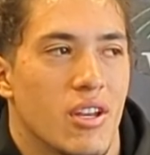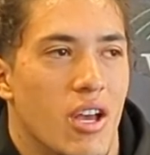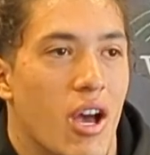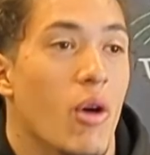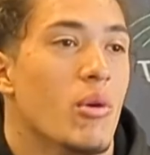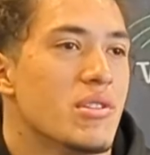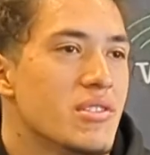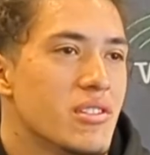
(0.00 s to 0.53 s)

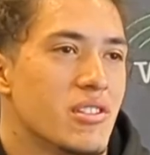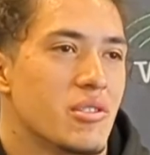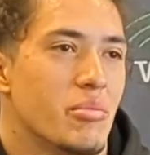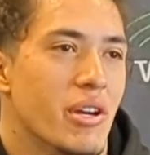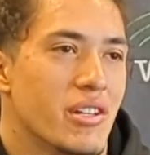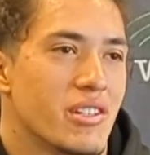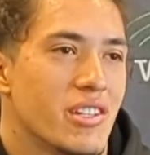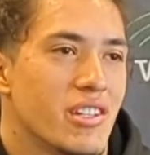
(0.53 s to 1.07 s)
I wasn't
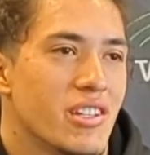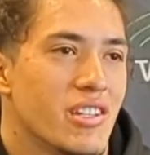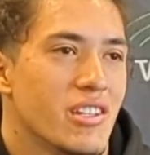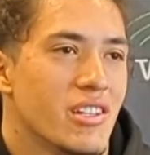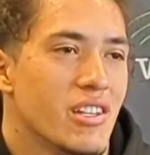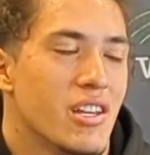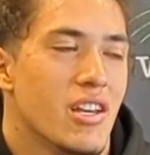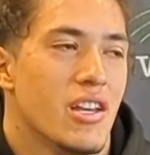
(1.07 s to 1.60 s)
expecting it.
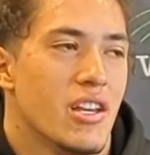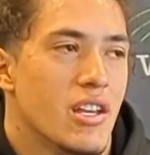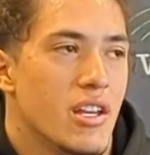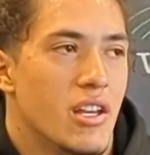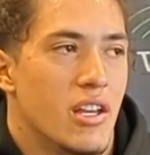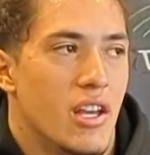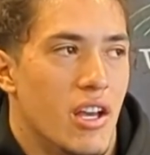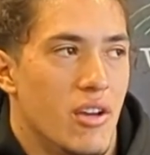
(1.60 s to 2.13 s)

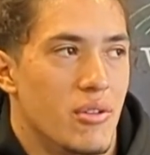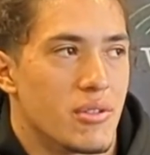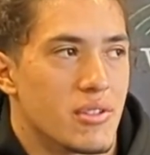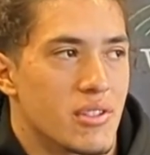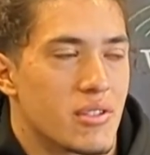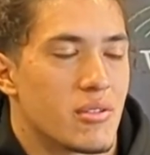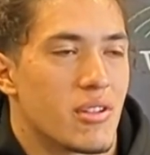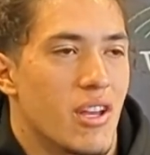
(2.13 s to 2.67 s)
I
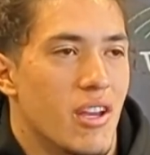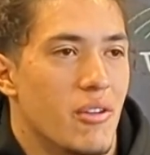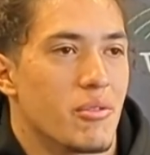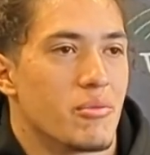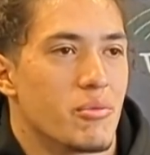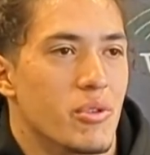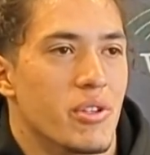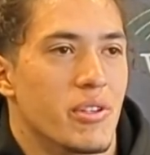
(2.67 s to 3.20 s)

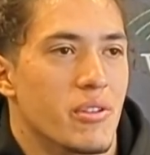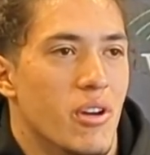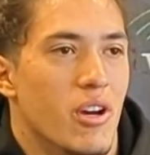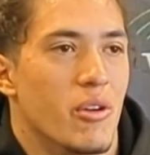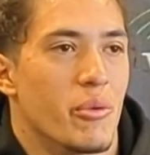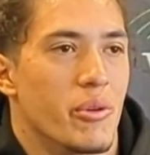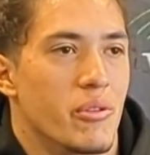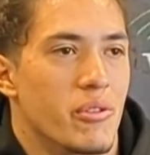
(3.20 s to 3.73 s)
really
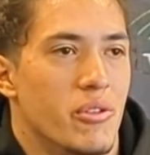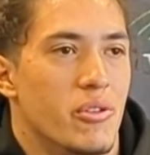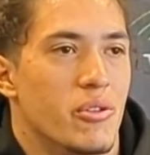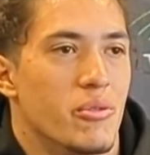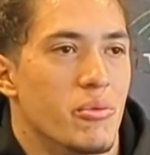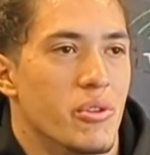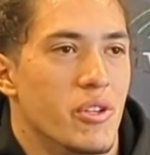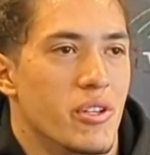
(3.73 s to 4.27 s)
thought we were going to
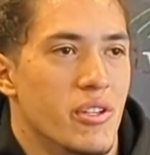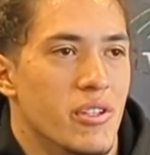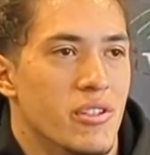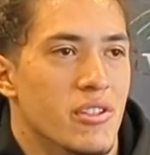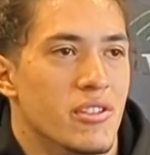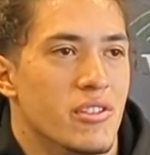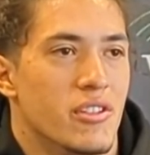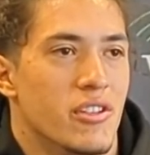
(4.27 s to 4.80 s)
do really good
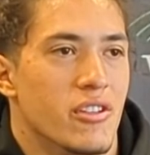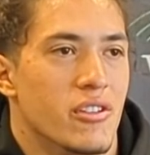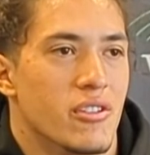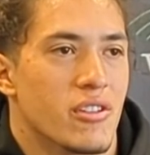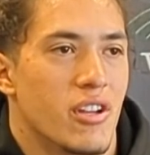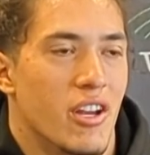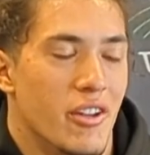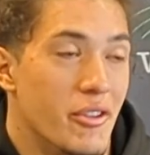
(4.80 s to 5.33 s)
this year.
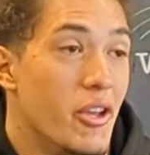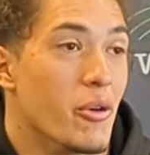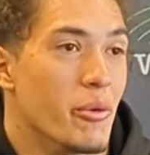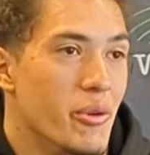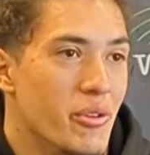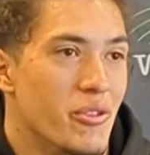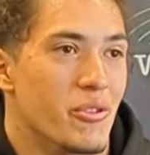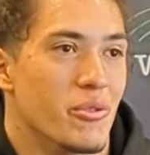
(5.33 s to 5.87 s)
I thought
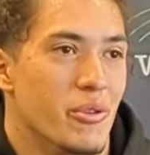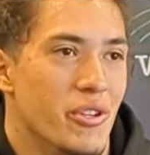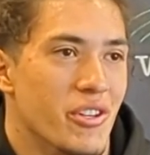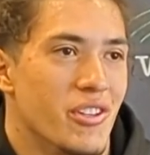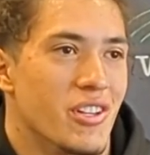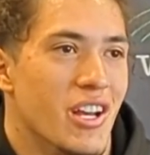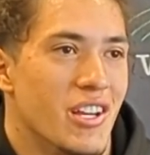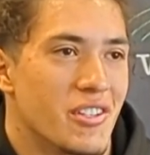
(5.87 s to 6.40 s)
we were going to do really
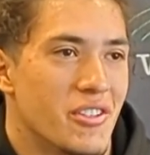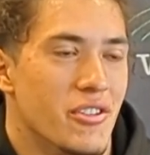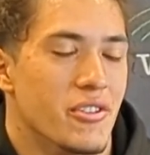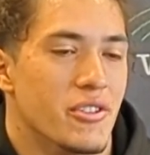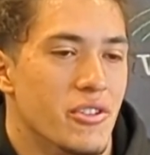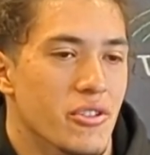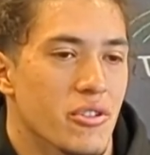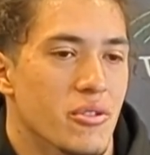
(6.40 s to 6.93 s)
good last year
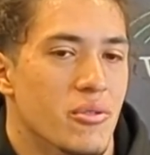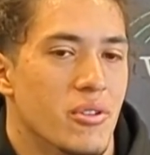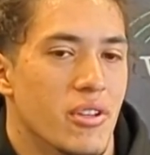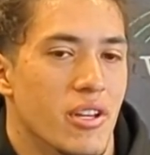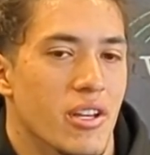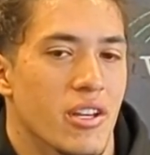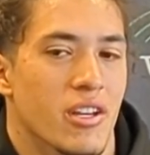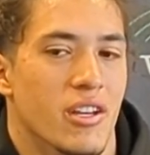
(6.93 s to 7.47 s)
too.
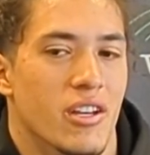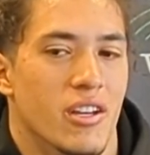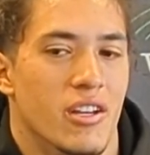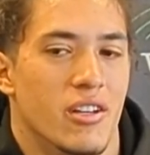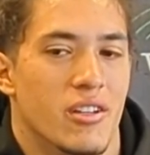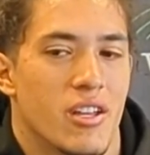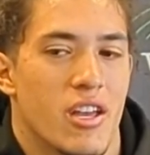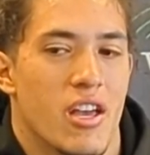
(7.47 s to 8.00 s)

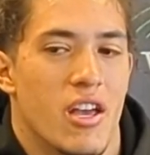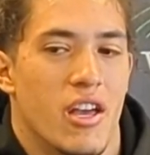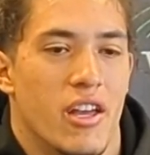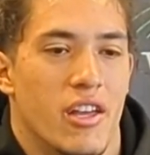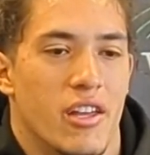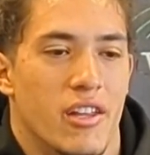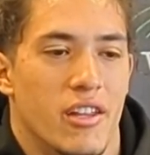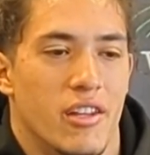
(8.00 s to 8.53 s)
And
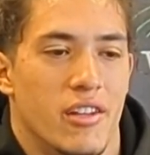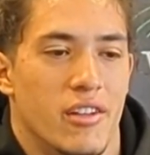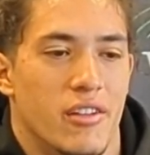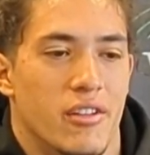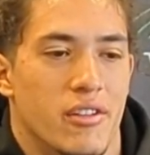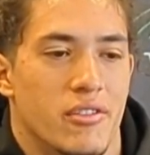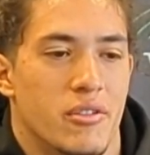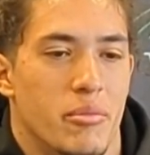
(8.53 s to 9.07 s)

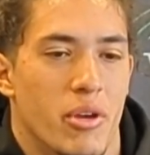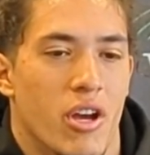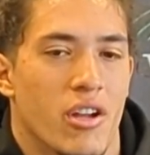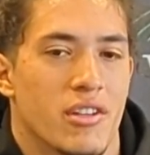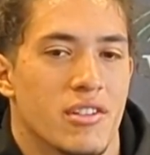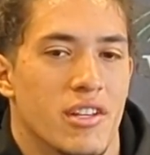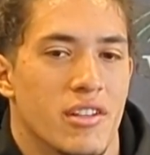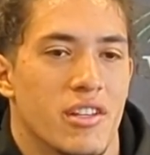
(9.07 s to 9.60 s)
to be
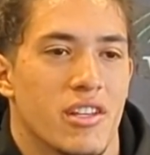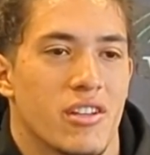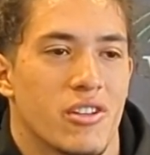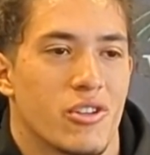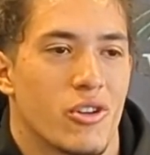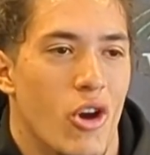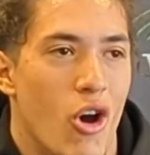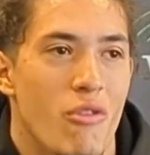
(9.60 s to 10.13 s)
honest, I
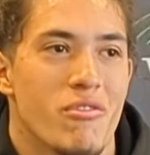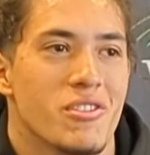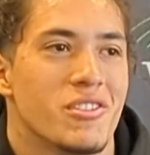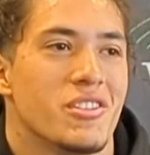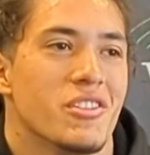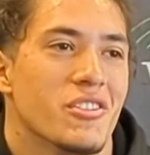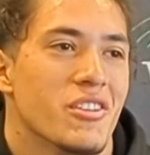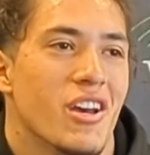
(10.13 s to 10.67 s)
think COVID
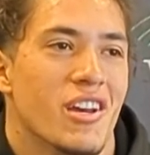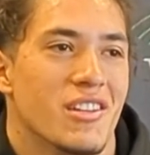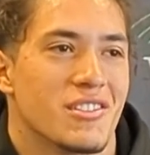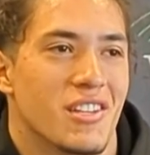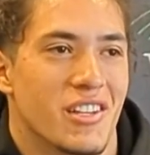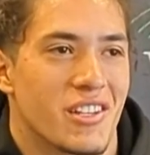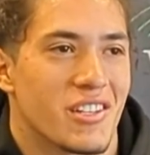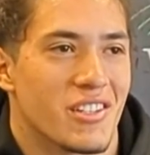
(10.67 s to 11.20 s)
still has
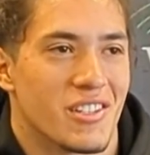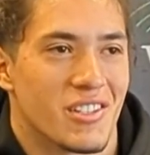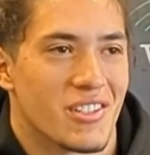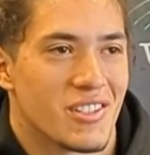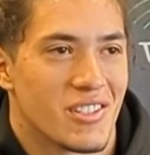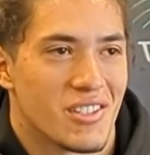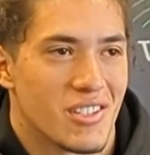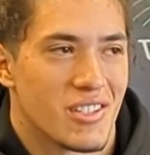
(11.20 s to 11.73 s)
like a
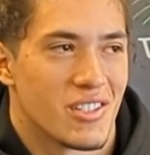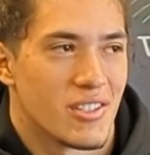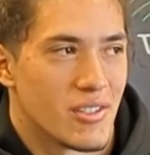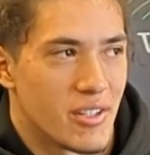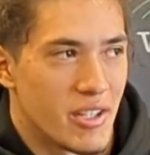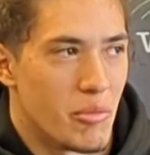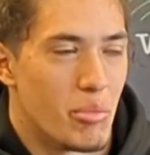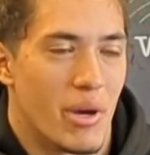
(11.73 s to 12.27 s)

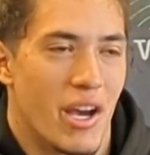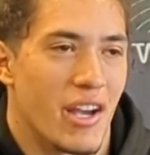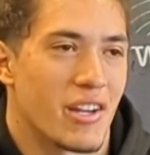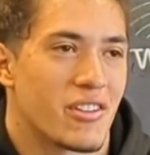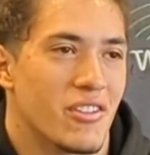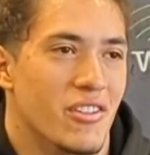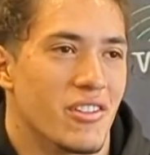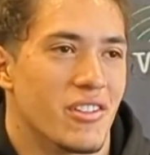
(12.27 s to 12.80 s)

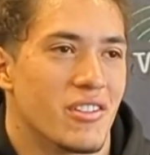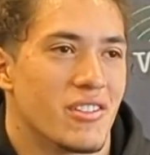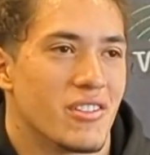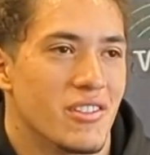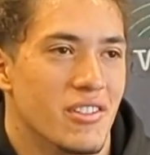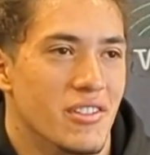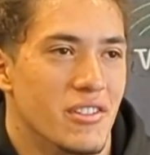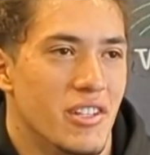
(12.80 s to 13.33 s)
impact on
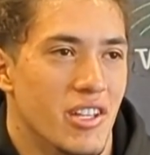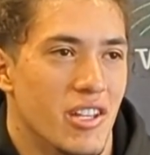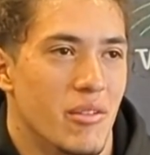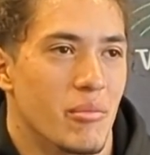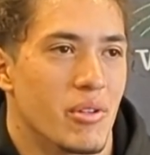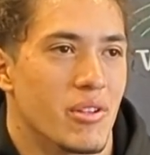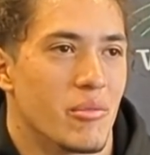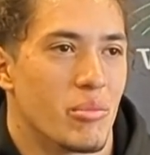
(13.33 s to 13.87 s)
the
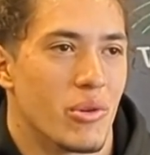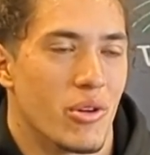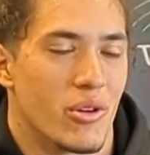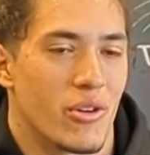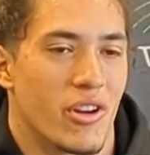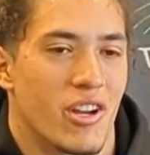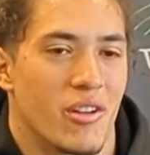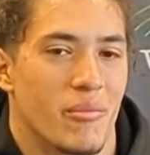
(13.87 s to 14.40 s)
team and the
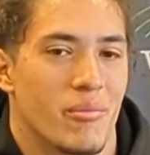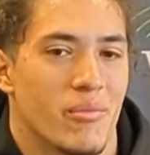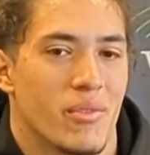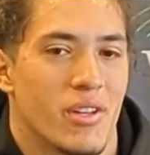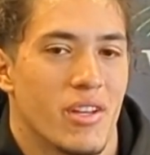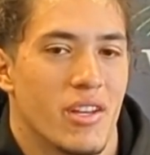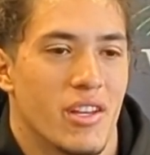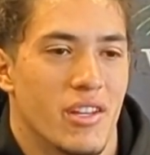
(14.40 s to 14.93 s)
program.
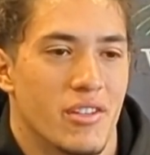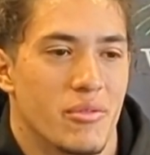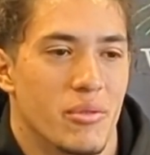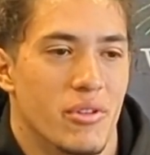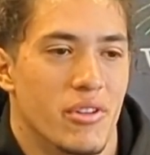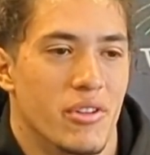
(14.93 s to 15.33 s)
It's